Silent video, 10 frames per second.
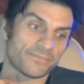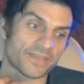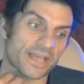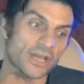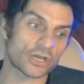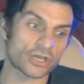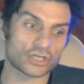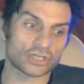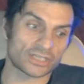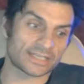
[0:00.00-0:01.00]

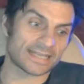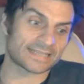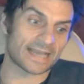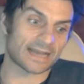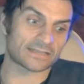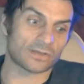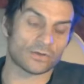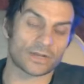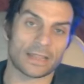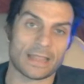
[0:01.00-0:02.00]
incursions, the attacks
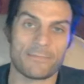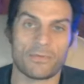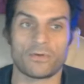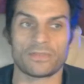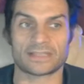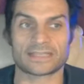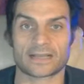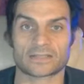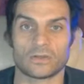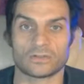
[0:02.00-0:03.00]
on Aleppo, the
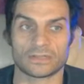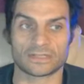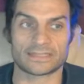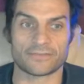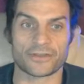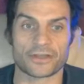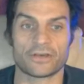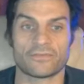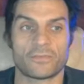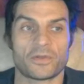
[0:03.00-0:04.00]
attacks on the Syrian
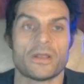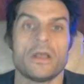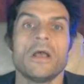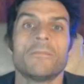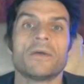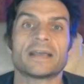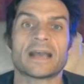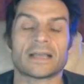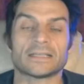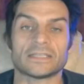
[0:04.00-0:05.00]
government. But
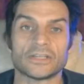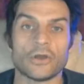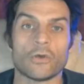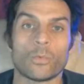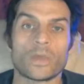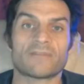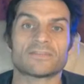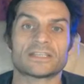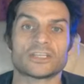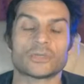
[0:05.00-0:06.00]
guys, you know, we have
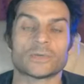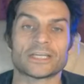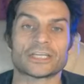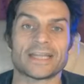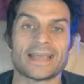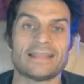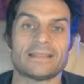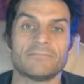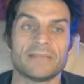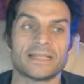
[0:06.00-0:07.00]
a situation in
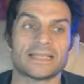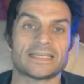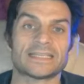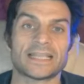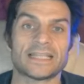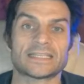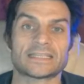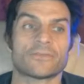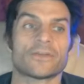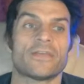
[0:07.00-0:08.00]
the Middle East, in
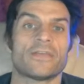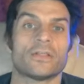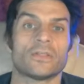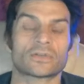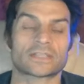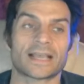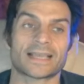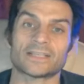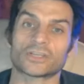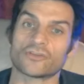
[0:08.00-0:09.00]
Syria, that looks
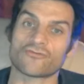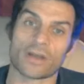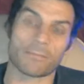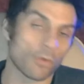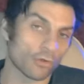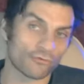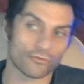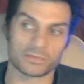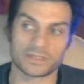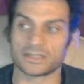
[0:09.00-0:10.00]
like it's going to drag more
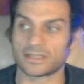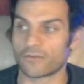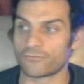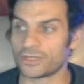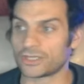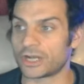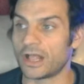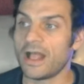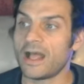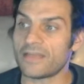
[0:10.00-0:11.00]
troops into that region.
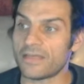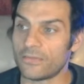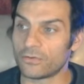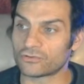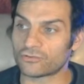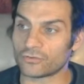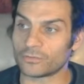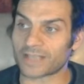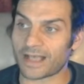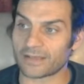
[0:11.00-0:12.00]
And then those
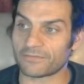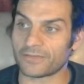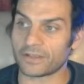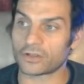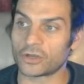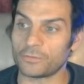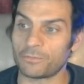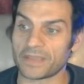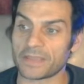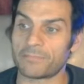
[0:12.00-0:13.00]
troops, I feel, could
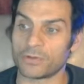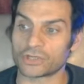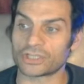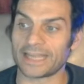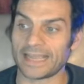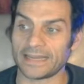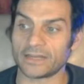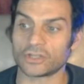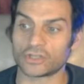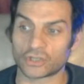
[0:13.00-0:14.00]
be pushed
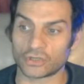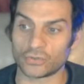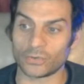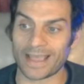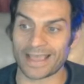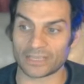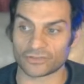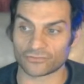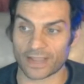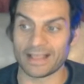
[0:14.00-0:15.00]
into
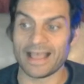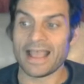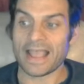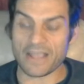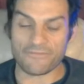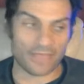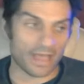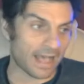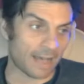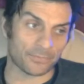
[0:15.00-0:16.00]
Israel. If
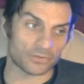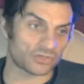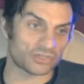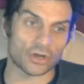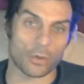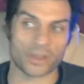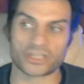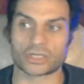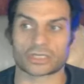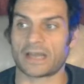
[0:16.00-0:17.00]
that happens, you know, we're
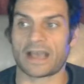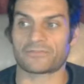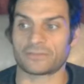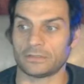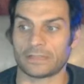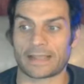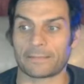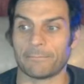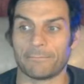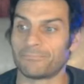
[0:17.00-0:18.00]
just going to have to like
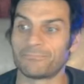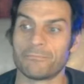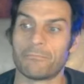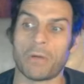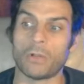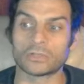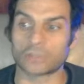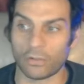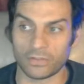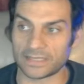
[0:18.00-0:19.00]
bolt
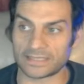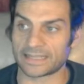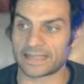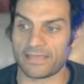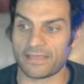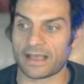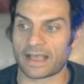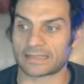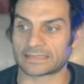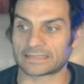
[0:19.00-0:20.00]
all these together
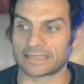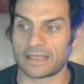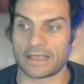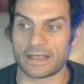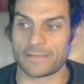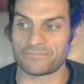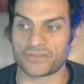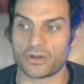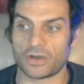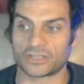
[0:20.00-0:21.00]
as,
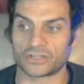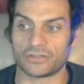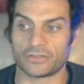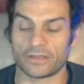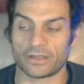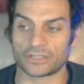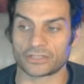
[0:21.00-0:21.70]
you know, as another